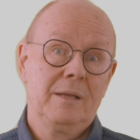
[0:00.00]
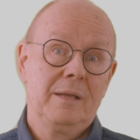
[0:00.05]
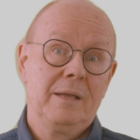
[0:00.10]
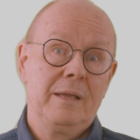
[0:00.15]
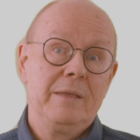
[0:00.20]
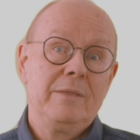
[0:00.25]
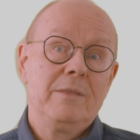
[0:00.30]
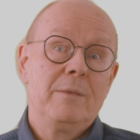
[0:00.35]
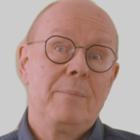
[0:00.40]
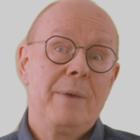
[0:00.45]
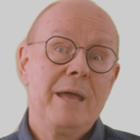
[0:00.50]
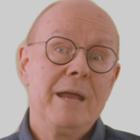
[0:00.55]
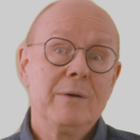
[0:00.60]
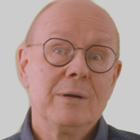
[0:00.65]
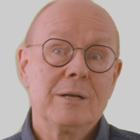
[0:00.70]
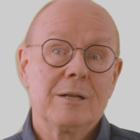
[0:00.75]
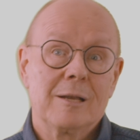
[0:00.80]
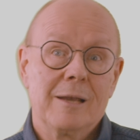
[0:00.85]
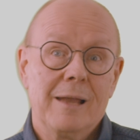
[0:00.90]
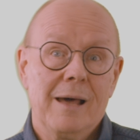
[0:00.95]
In the
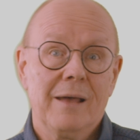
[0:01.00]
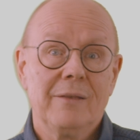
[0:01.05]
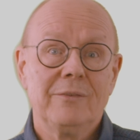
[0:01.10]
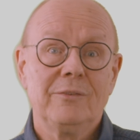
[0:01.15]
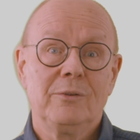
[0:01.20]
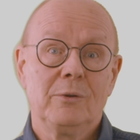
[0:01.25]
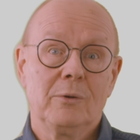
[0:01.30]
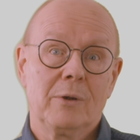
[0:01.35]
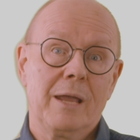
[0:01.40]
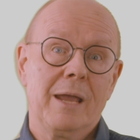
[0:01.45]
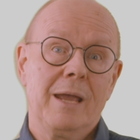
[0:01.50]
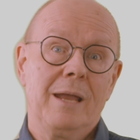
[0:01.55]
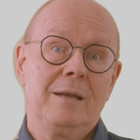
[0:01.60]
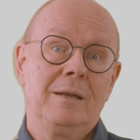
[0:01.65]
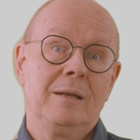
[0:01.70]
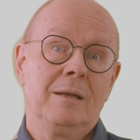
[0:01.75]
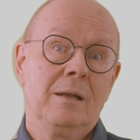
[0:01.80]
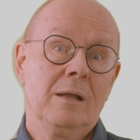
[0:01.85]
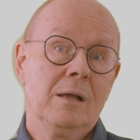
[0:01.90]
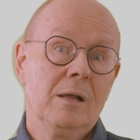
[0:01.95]
parent class you
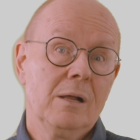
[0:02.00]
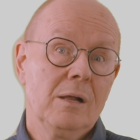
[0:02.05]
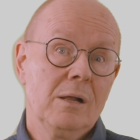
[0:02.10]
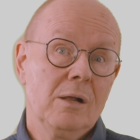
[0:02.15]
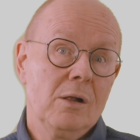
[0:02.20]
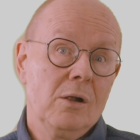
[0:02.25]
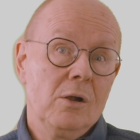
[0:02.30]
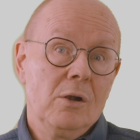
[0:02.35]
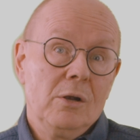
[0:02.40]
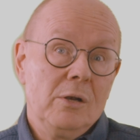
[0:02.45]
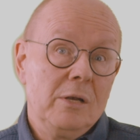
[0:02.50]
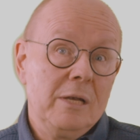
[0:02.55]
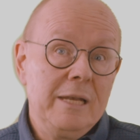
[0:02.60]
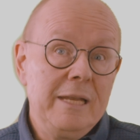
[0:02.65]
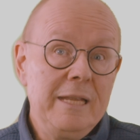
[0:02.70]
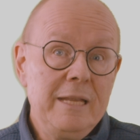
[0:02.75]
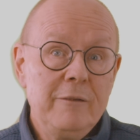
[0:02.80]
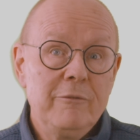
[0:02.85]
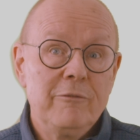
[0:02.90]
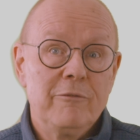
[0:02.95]
can
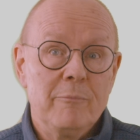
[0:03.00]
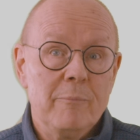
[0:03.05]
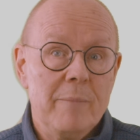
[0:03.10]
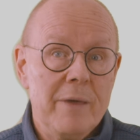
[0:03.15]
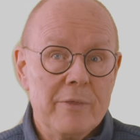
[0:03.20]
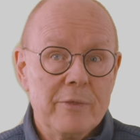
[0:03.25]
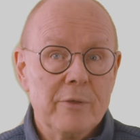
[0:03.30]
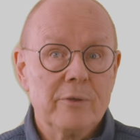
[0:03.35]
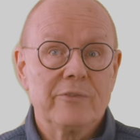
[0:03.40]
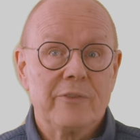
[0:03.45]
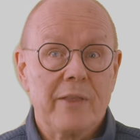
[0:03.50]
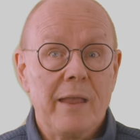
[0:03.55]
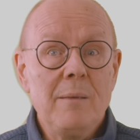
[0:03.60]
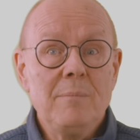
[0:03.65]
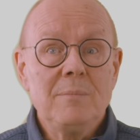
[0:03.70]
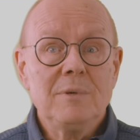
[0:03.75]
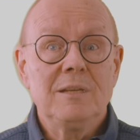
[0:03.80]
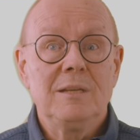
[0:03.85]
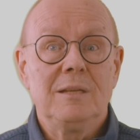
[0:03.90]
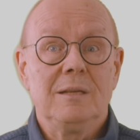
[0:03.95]
leave methods
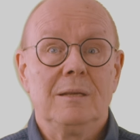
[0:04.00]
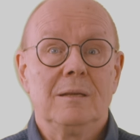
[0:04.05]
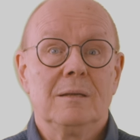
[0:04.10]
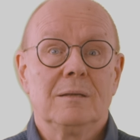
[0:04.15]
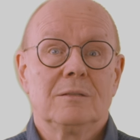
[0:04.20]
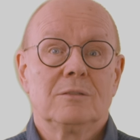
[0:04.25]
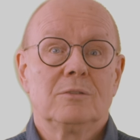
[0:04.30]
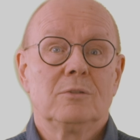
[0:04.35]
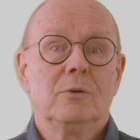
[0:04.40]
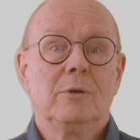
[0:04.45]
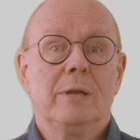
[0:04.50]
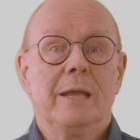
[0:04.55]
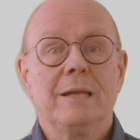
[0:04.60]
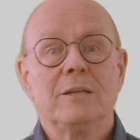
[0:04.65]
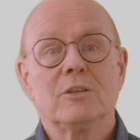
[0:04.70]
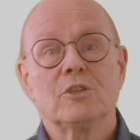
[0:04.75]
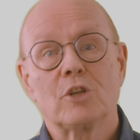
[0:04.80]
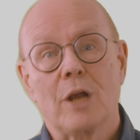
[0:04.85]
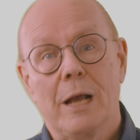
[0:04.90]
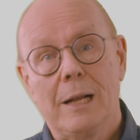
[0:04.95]
empty to
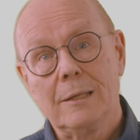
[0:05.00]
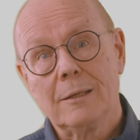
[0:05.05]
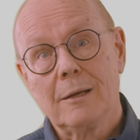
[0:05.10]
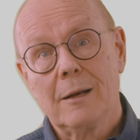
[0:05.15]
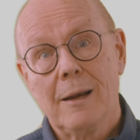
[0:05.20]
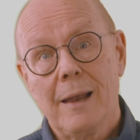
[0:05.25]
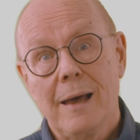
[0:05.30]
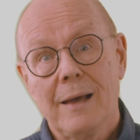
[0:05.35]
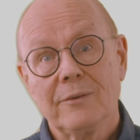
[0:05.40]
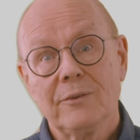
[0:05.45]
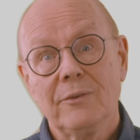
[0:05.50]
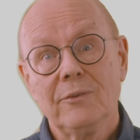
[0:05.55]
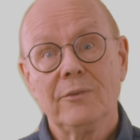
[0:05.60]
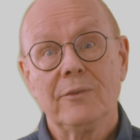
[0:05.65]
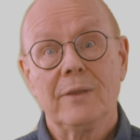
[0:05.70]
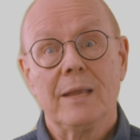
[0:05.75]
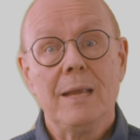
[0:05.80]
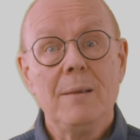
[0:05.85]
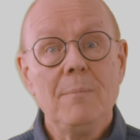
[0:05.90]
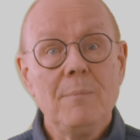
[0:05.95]
let child classes
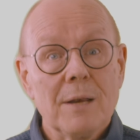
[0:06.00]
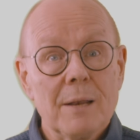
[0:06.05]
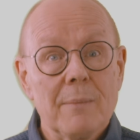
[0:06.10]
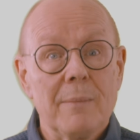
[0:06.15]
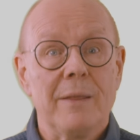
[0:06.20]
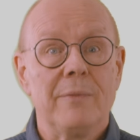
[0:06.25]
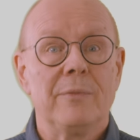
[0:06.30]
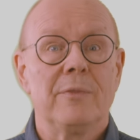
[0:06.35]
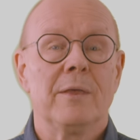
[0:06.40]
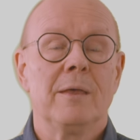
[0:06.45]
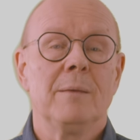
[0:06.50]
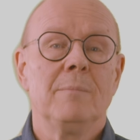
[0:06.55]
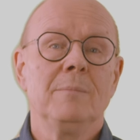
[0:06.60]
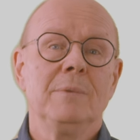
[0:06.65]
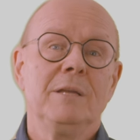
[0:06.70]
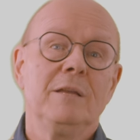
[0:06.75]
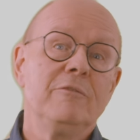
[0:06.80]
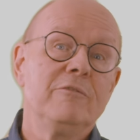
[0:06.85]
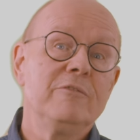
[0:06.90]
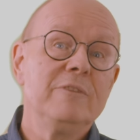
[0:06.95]
implement them
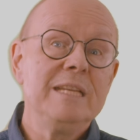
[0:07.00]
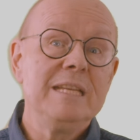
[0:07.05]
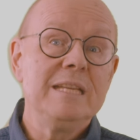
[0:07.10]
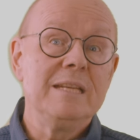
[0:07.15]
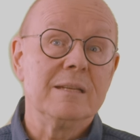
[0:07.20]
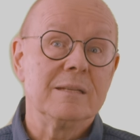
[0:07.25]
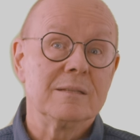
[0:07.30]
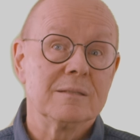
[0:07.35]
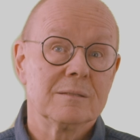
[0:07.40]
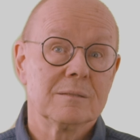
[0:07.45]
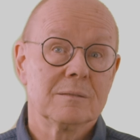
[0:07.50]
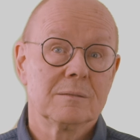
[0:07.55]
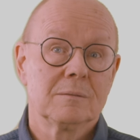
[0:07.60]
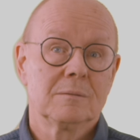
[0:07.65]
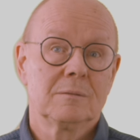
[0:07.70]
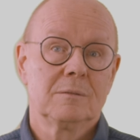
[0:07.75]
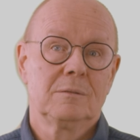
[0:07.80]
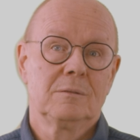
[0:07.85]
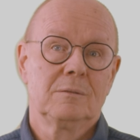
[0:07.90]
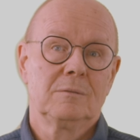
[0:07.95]
if needed.
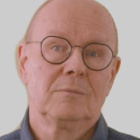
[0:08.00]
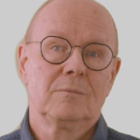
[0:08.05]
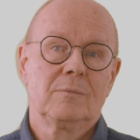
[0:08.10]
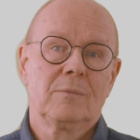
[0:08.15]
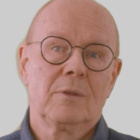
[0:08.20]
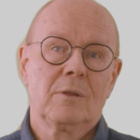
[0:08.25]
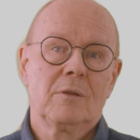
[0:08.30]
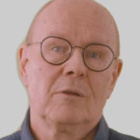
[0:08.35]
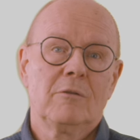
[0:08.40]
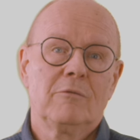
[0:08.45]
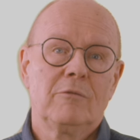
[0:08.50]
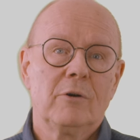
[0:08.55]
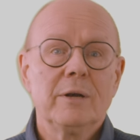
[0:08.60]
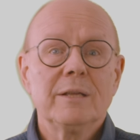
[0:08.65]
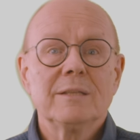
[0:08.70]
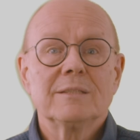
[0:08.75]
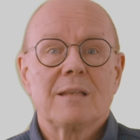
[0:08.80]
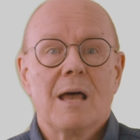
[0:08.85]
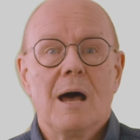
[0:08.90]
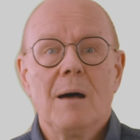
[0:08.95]
For
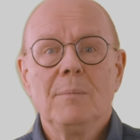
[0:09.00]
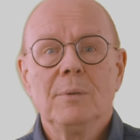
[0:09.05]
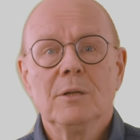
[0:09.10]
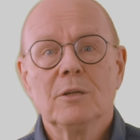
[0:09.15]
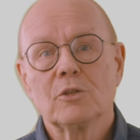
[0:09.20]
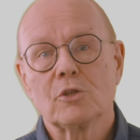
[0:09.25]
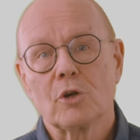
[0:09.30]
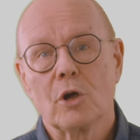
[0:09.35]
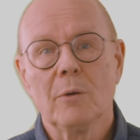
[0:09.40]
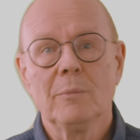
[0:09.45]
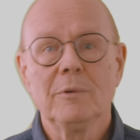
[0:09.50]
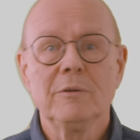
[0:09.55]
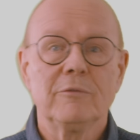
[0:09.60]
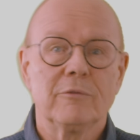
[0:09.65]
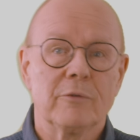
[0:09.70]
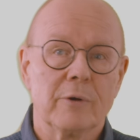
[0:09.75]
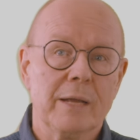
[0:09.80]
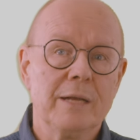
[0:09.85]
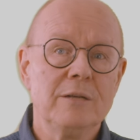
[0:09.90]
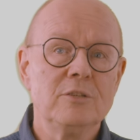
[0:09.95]
example, German,
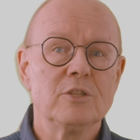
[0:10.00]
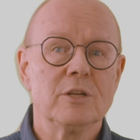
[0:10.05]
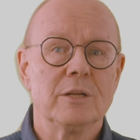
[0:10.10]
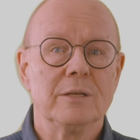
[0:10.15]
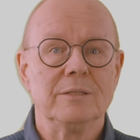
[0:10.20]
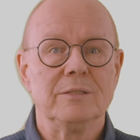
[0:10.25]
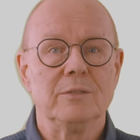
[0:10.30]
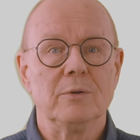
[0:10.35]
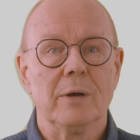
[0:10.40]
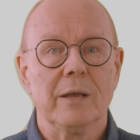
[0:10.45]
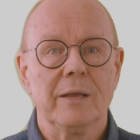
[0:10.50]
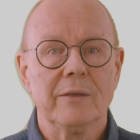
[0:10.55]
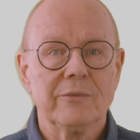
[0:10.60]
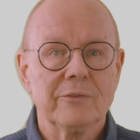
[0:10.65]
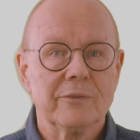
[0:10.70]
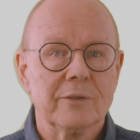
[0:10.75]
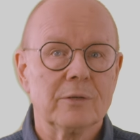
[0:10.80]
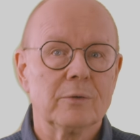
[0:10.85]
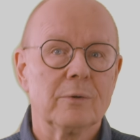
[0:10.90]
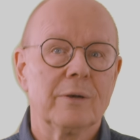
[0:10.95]
French and
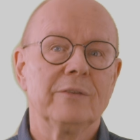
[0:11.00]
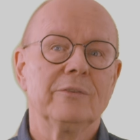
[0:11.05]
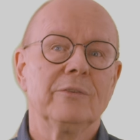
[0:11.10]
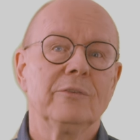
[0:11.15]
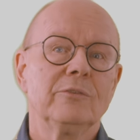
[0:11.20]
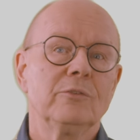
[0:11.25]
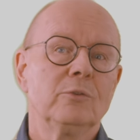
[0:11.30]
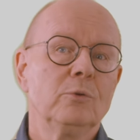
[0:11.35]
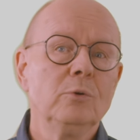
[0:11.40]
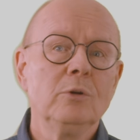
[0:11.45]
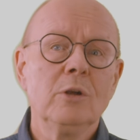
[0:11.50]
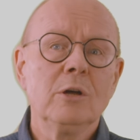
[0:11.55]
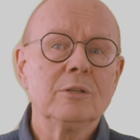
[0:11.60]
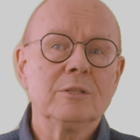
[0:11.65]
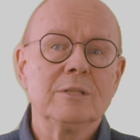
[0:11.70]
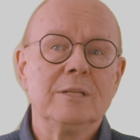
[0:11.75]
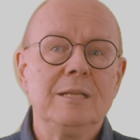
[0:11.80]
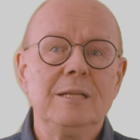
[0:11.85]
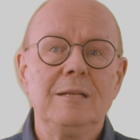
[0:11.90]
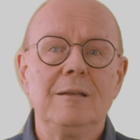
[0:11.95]
US addresses do not
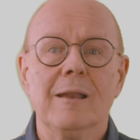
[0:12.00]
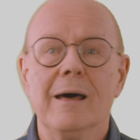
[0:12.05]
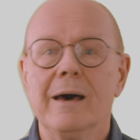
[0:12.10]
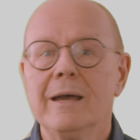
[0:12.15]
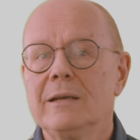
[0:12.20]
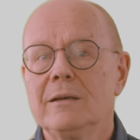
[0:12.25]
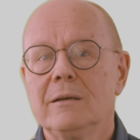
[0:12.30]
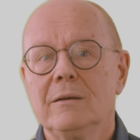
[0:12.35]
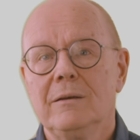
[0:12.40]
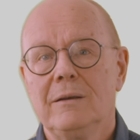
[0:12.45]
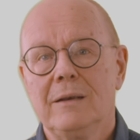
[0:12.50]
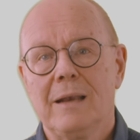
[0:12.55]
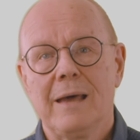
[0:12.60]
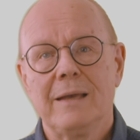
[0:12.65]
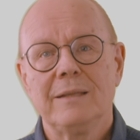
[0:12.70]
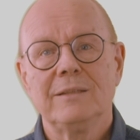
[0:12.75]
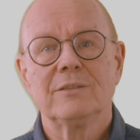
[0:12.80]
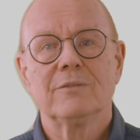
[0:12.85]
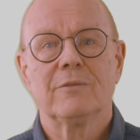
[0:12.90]
need lines